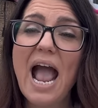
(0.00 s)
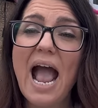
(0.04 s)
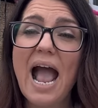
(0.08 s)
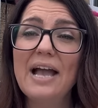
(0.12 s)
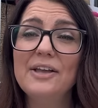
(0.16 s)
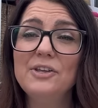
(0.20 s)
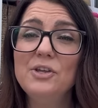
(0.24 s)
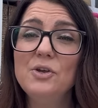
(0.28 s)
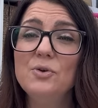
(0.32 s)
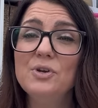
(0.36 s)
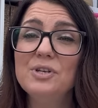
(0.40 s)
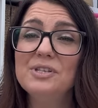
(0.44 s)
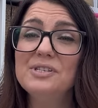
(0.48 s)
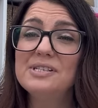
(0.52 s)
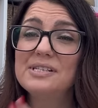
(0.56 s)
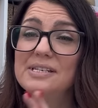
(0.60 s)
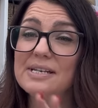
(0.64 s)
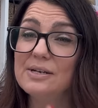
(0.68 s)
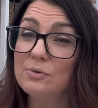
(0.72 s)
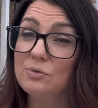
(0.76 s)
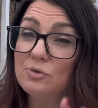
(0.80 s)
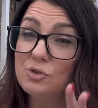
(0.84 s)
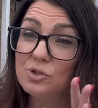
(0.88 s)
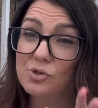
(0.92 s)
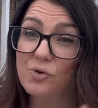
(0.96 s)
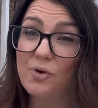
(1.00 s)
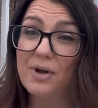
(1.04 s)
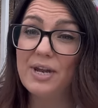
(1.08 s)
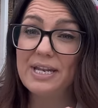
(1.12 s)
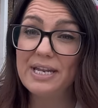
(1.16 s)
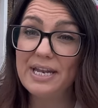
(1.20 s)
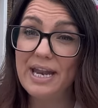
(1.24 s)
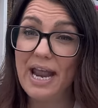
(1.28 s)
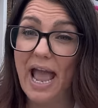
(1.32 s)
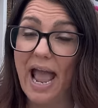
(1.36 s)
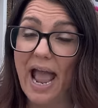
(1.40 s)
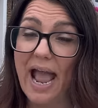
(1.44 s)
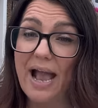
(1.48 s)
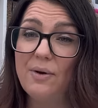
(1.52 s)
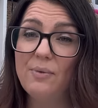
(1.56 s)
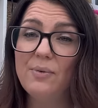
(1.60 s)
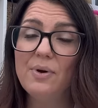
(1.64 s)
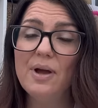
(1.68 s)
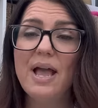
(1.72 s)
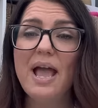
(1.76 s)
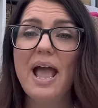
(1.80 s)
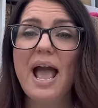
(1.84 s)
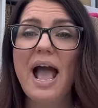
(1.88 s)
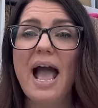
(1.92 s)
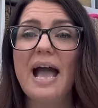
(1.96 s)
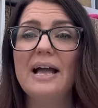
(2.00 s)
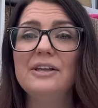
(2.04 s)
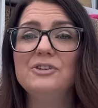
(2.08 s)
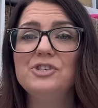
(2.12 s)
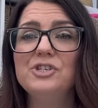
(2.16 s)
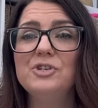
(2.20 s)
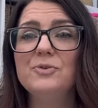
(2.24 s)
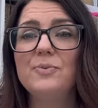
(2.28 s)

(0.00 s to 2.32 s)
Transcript: and you can still join now, and